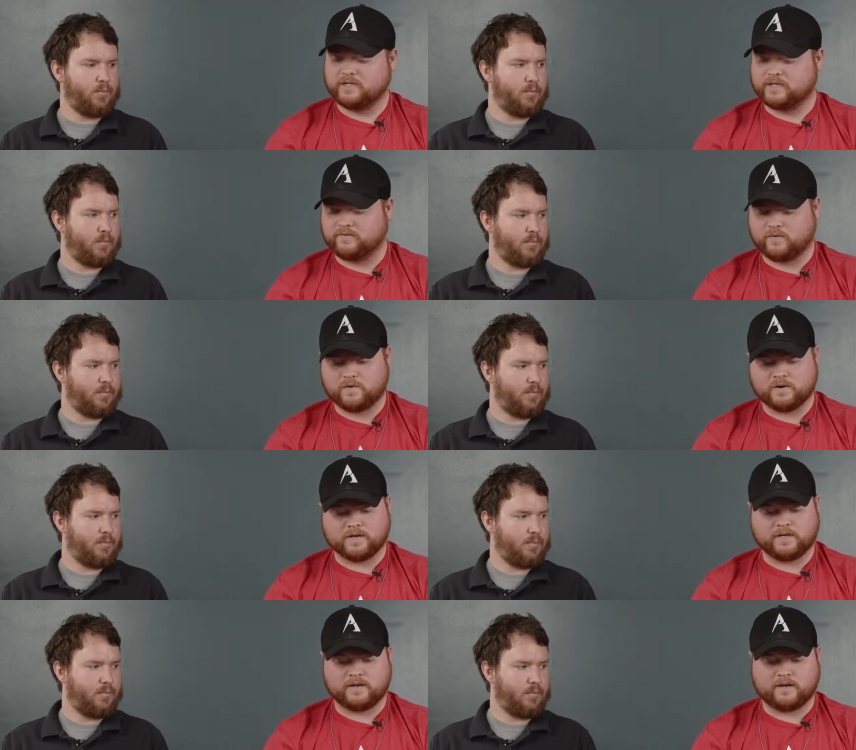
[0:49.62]
Speaker 1: this for?
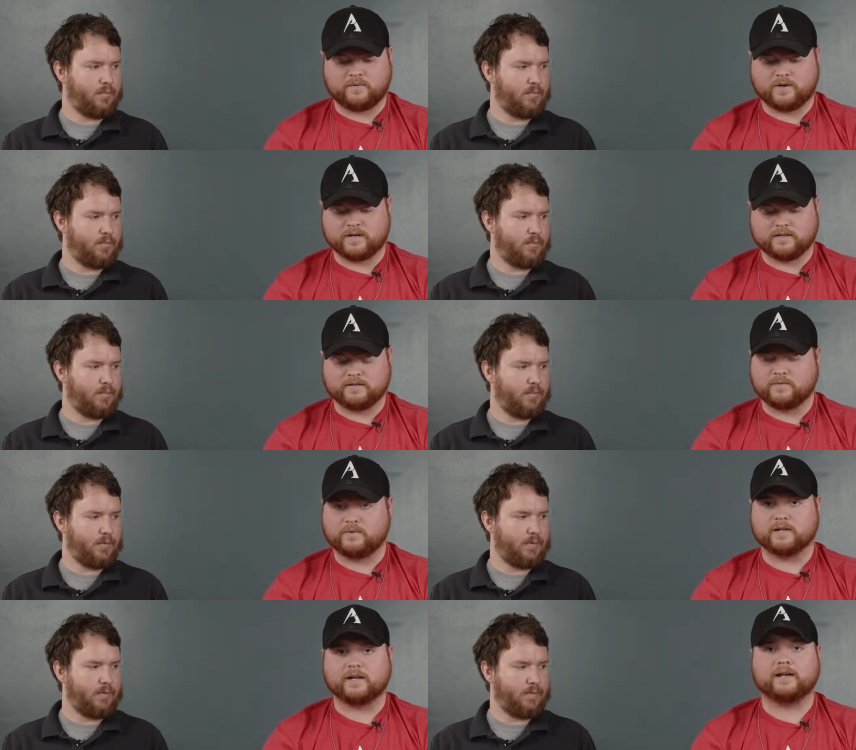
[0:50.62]
I want
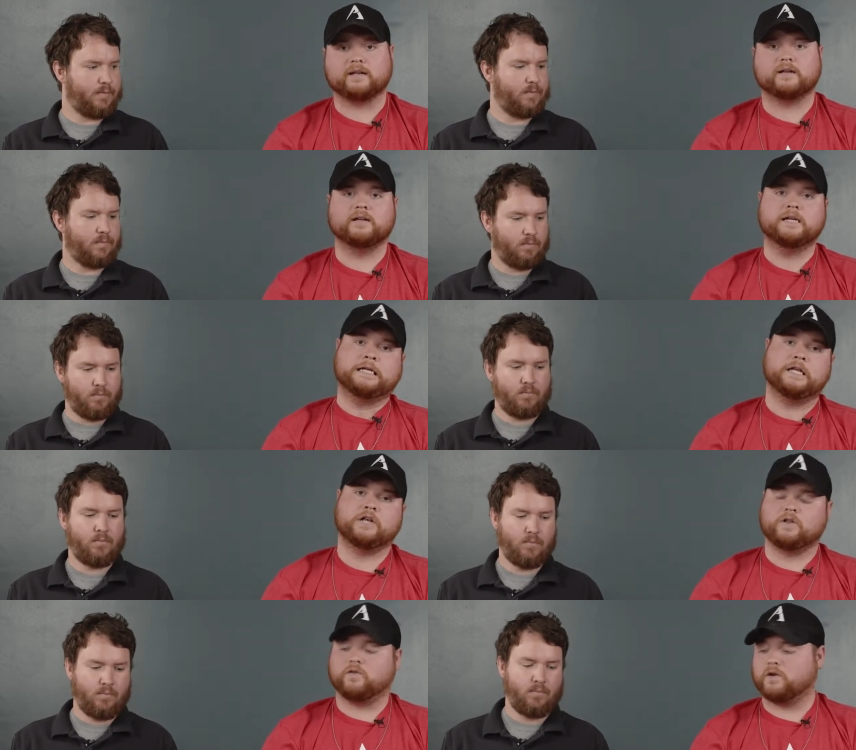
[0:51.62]
to kind of
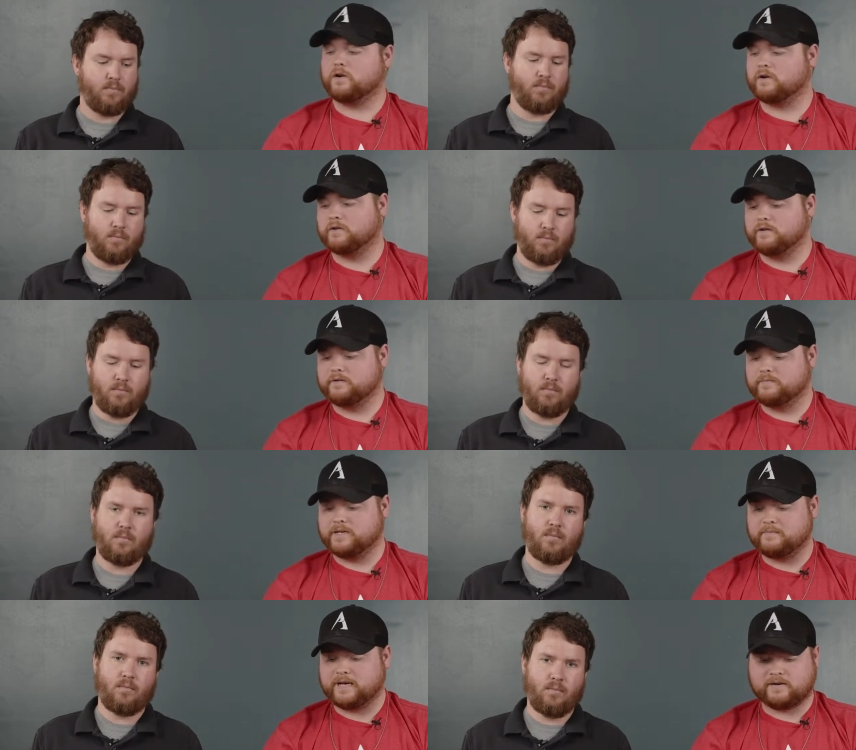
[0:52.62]
learn a little bit
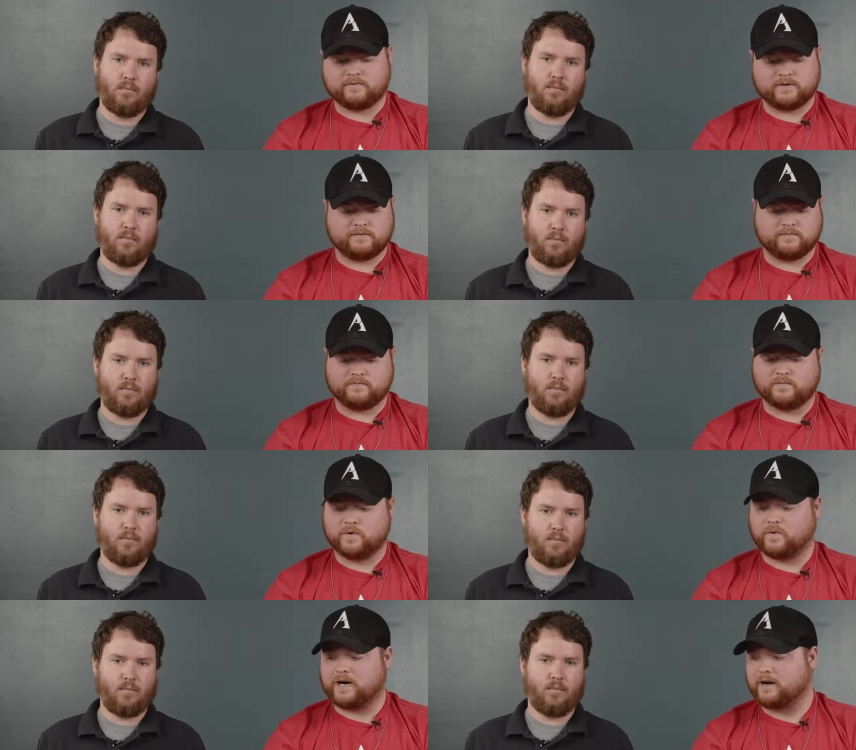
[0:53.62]
about what
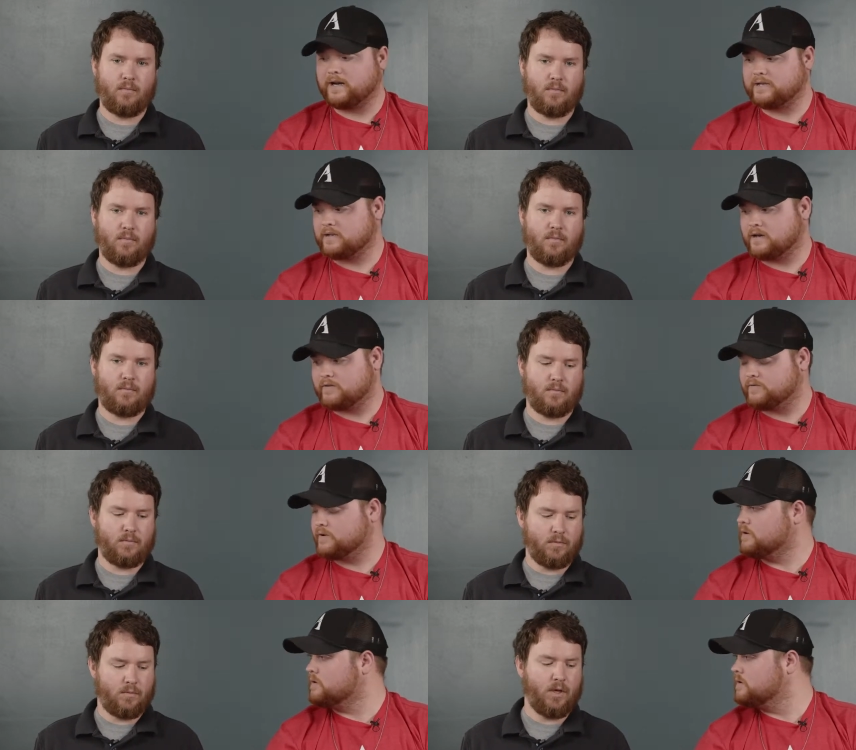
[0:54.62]
wire has to offer.
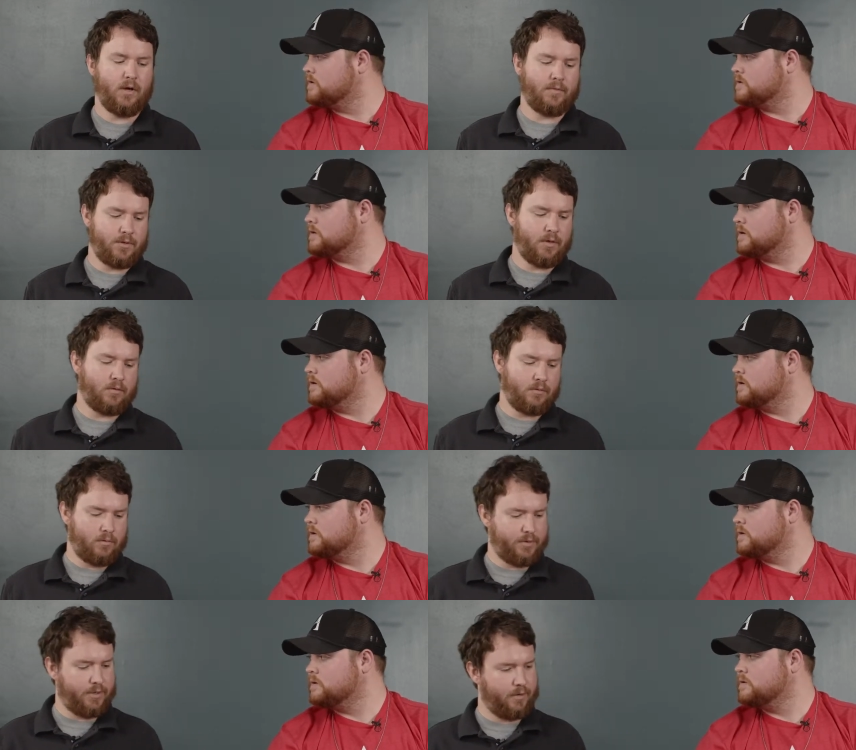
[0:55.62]
Speaker 2: Yeah, sure.
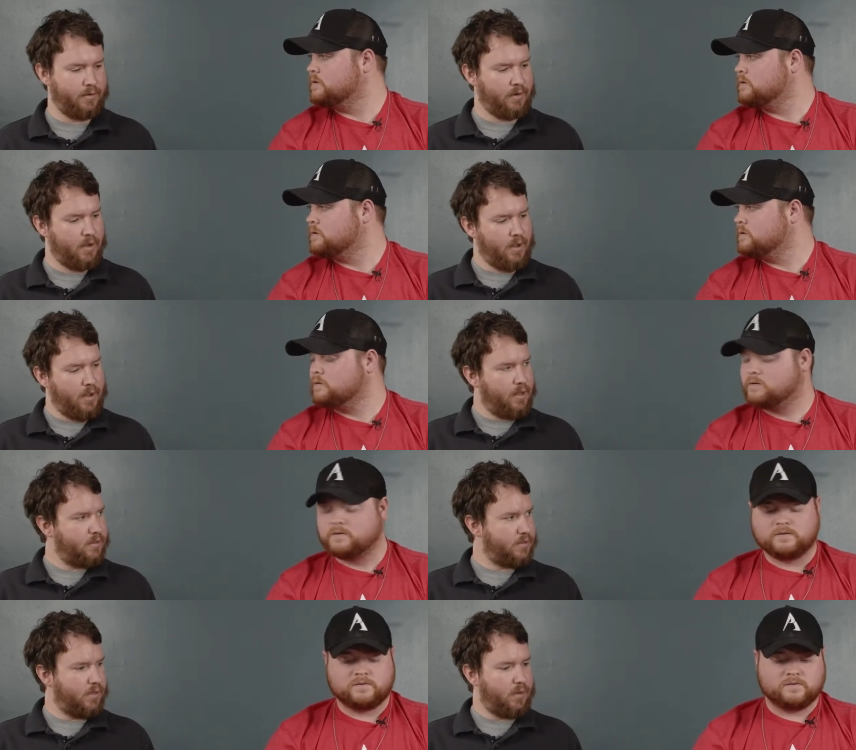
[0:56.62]

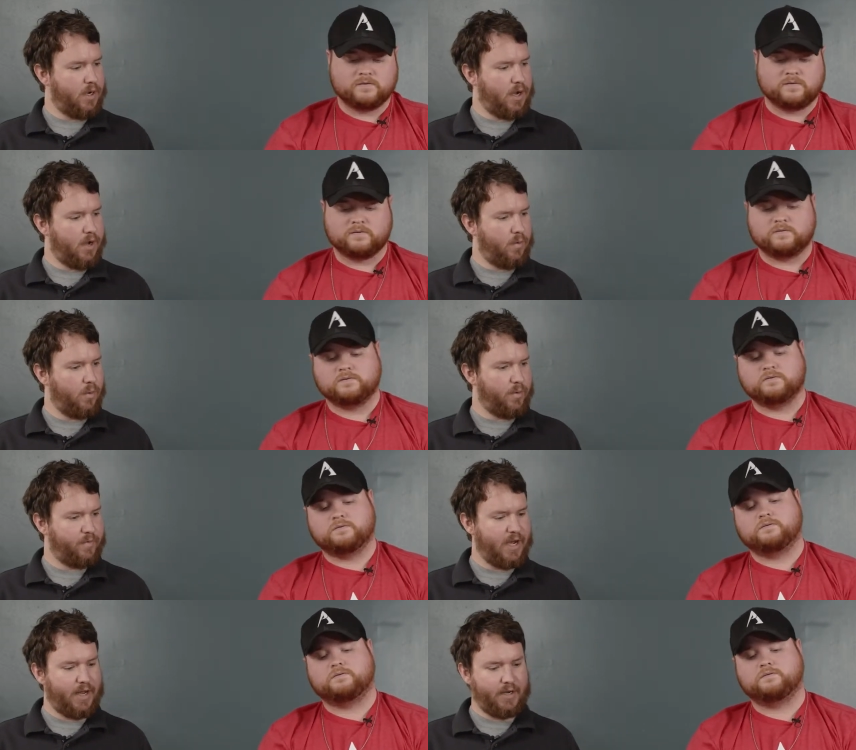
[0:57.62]
So what we've
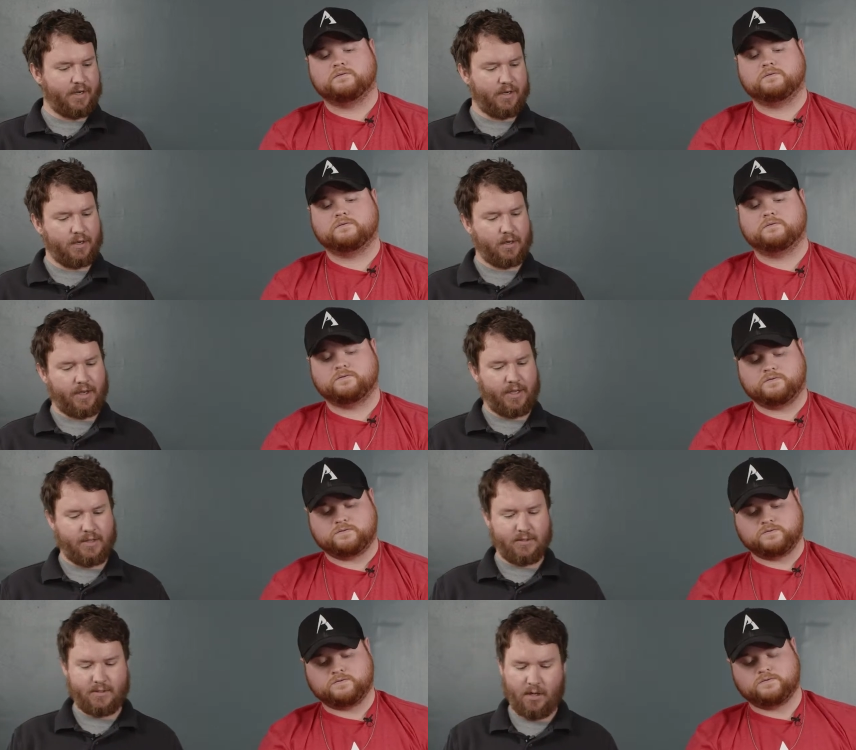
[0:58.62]
got here
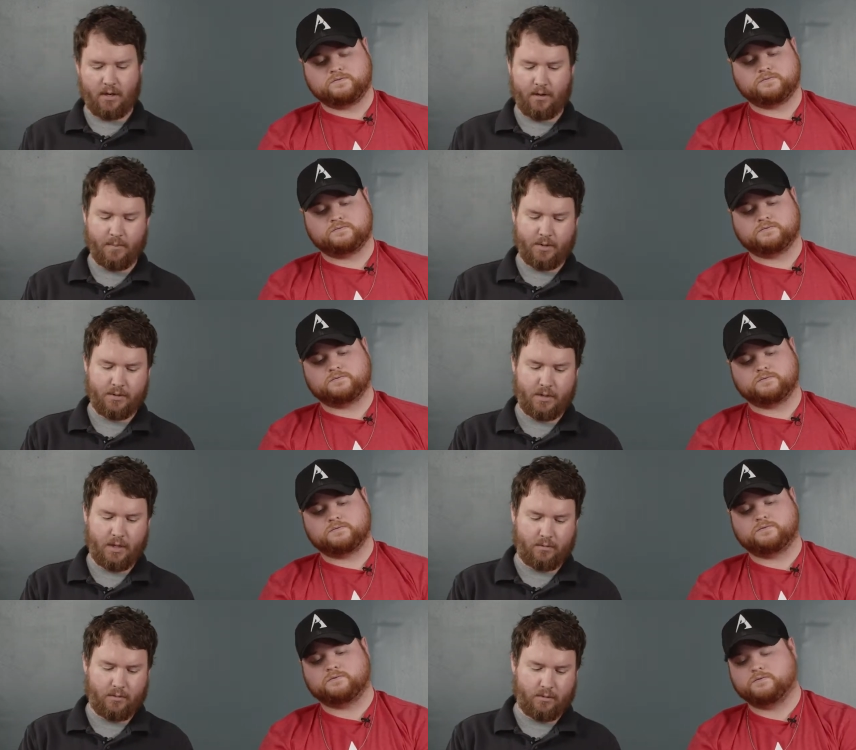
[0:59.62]
is a
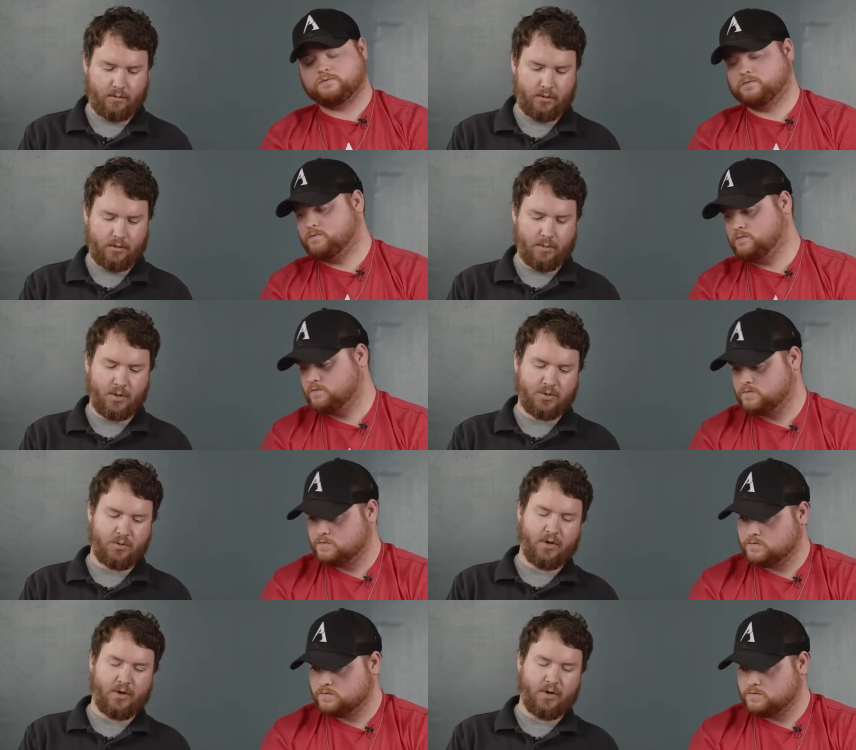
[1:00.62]
commercial